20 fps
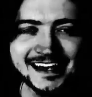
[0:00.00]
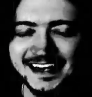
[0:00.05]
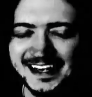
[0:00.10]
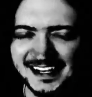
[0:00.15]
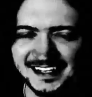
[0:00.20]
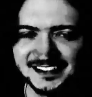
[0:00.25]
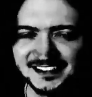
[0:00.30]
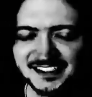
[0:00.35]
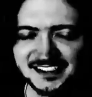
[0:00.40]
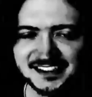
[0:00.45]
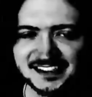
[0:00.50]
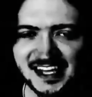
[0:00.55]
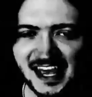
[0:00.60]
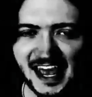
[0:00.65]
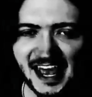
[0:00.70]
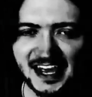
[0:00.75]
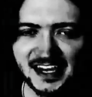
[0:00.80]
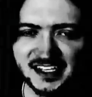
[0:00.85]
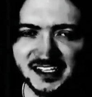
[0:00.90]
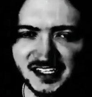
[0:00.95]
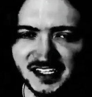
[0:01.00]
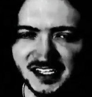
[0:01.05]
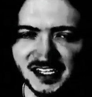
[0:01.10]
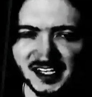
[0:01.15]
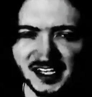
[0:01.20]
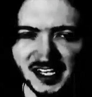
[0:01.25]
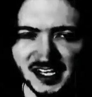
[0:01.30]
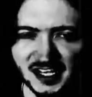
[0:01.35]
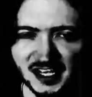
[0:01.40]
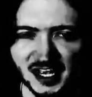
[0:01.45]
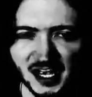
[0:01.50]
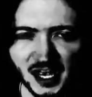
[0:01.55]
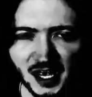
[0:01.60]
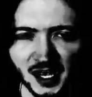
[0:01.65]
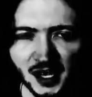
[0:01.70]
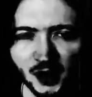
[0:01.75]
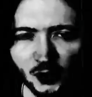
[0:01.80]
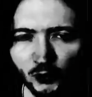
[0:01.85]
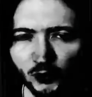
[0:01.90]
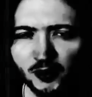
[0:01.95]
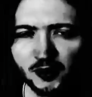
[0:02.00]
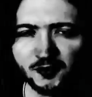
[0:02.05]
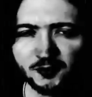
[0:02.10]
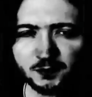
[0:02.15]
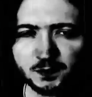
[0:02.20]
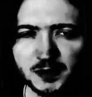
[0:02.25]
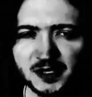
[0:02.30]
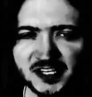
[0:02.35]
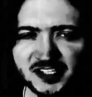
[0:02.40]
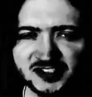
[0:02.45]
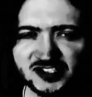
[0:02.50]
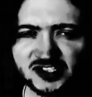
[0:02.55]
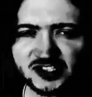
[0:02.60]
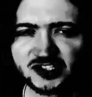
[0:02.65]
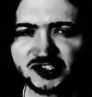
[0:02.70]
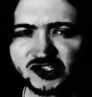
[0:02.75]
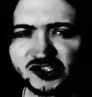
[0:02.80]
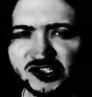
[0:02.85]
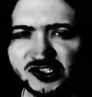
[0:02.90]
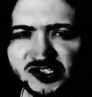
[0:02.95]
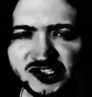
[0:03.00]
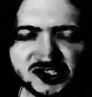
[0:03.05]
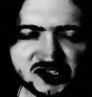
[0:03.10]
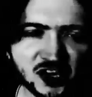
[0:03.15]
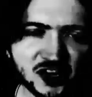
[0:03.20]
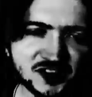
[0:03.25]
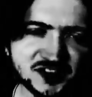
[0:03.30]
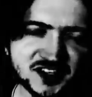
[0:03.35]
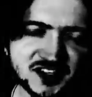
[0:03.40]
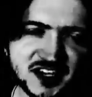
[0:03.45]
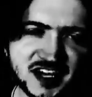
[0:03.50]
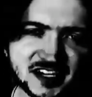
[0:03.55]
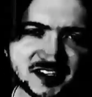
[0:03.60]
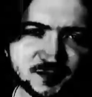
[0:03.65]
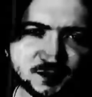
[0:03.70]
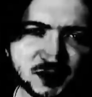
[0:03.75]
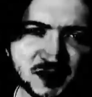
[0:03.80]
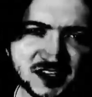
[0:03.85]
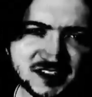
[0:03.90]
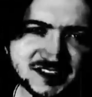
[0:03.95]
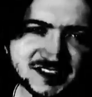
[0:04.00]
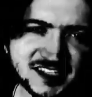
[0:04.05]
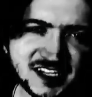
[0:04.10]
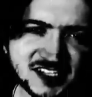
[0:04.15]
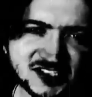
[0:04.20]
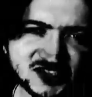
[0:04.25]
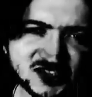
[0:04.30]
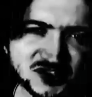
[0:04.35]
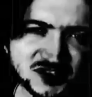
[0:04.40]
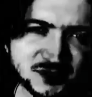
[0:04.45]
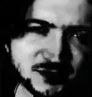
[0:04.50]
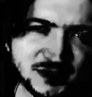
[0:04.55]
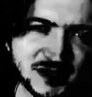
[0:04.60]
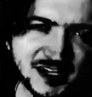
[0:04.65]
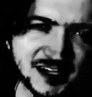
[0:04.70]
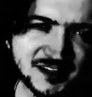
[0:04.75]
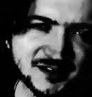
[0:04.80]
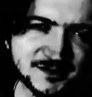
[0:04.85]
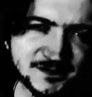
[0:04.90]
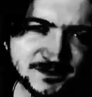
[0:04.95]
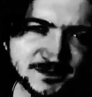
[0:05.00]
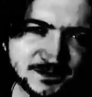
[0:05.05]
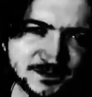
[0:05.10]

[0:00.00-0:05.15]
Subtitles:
Isn't that how Wolf Blitzer should start the next presidential debate?